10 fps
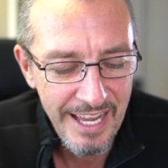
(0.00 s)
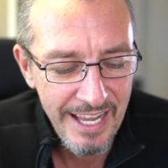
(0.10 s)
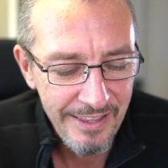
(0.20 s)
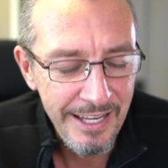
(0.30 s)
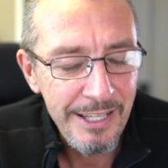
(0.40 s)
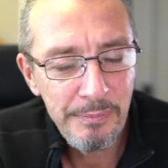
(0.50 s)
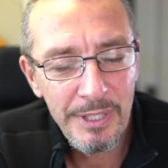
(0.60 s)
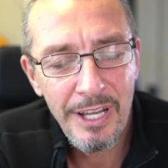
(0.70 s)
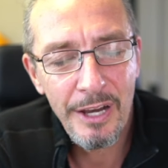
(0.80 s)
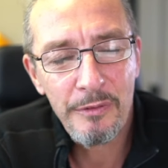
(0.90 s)
That has
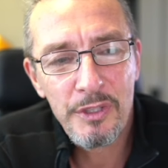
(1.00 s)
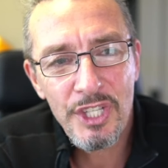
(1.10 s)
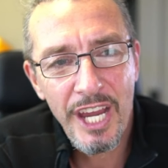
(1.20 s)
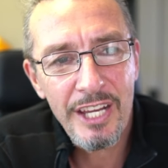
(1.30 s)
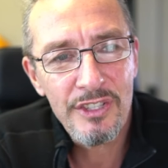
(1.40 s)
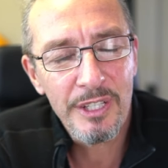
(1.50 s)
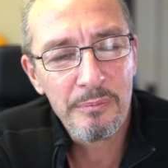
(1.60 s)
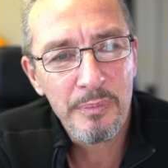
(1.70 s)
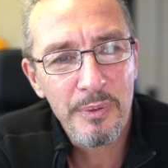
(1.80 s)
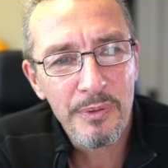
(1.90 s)
been kind of changing
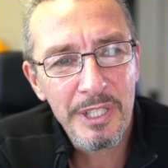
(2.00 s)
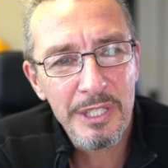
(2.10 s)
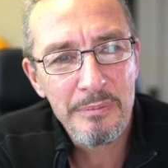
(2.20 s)
pretty